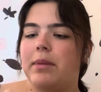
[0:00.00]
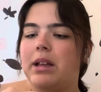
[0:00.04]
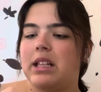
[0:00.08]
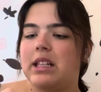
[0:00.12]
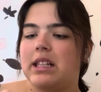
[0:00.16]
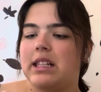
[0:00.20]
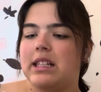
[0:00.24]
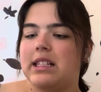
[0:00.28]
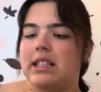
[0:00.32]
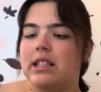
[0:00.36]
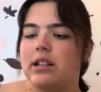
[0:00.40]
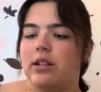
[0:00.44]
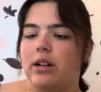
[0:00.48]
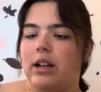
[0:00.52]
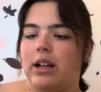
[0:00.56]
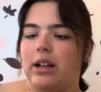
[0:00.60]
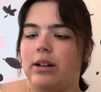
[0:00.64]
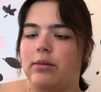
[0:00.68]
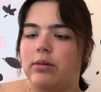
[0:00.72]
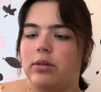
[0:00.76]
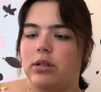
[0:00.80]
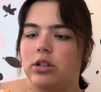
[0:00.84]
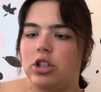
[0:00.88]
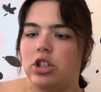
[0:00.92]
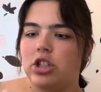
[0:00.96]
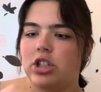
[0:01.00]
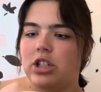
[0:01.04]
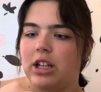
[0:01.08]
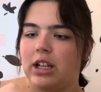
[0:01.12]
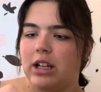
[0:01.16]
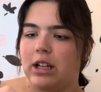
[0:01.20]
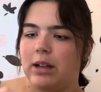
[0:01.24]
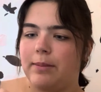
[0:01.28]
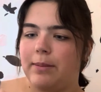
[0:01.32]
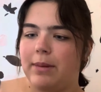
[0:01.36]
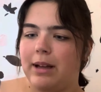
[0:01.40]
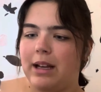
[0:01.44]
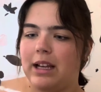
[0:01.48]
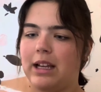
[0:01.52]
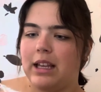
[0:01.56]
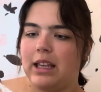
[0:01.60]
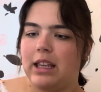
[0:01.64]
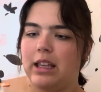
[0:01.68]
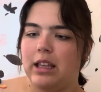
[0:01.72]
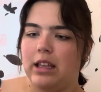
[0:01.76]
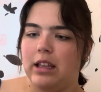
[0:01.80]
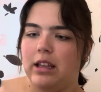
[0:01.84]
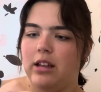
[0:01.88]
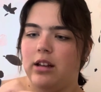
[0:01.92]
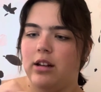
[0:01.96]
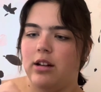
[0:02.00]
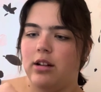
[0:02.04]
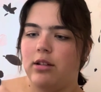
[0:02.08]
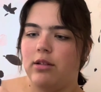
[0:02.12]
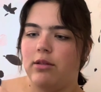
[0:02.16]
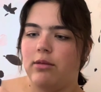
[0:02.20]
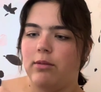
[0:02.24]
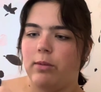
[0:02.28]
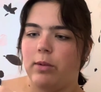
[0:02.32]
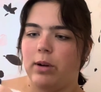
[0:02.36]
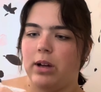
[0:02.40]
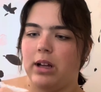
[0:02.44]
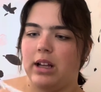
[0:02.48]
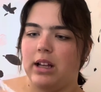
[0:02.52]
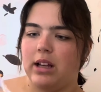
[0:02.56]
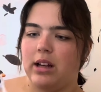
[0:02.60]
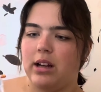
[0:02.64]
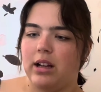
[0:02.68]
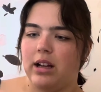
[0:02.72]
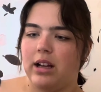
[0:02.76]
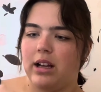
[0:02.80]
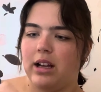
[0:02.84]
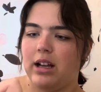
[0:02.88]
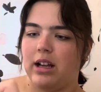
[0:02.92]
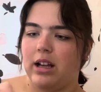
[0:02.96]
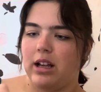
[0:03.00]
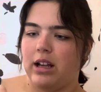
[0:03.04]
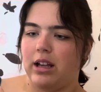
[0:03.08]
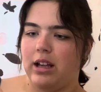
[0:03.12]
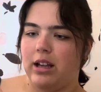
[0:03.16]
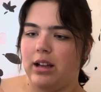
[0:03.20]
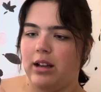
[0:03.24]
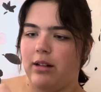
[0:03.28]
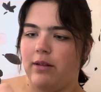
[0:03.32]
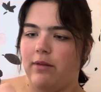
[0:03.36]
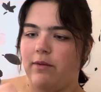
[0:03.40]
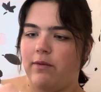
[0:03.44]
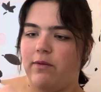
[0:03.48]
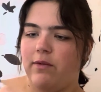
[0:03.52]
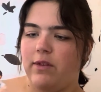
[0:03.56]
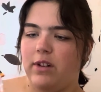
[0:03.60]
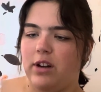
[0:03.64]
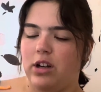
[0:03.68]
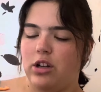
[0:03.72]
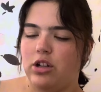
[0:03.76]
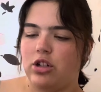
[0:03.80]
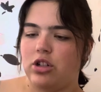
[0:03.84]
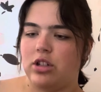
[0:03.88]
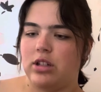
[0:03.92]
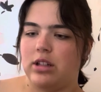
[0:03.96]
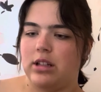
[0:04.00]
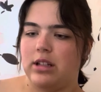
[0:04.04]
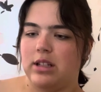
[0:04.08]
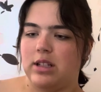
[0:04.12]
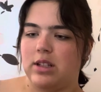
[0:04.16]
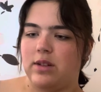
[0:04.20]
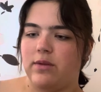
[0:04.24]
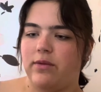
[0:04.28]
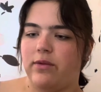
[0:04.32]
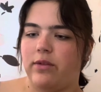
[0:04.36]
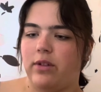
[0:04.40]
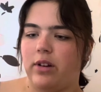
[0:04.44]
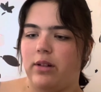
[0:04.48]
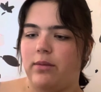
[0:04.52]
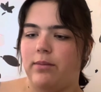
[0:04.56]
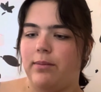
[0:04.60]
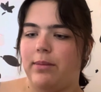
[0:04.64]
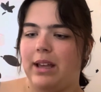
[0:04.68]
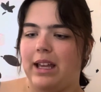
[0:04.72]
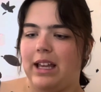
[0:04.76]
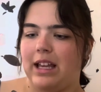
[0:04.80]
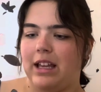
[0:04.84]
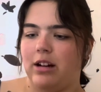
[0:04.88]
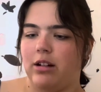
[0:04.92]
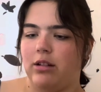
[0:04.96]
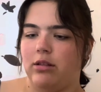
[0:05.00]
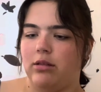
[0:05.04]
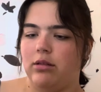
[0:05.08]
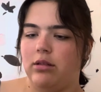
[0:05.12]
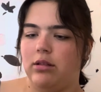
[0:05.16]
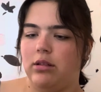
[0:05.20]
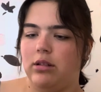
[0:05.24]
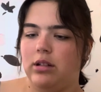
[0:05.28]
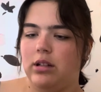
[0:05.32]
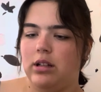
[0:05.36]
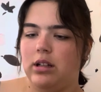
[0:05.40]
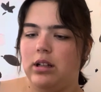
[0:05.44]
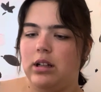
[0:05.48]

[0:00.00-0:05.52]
So I will check back in when I finish this front panel,